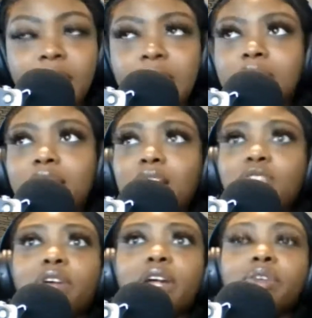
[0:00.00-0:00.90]
And that's
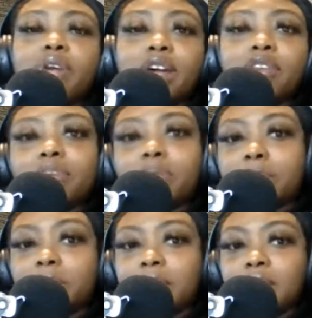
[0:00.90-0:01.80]
very rare for me
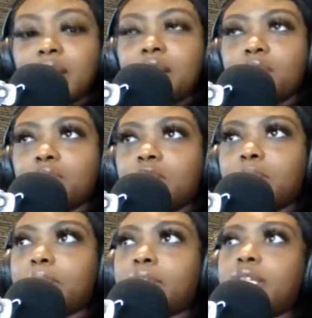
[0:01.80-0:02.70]
because I don't
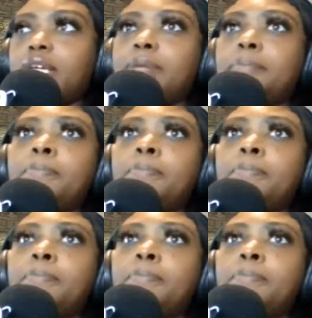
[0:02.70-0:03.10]
typically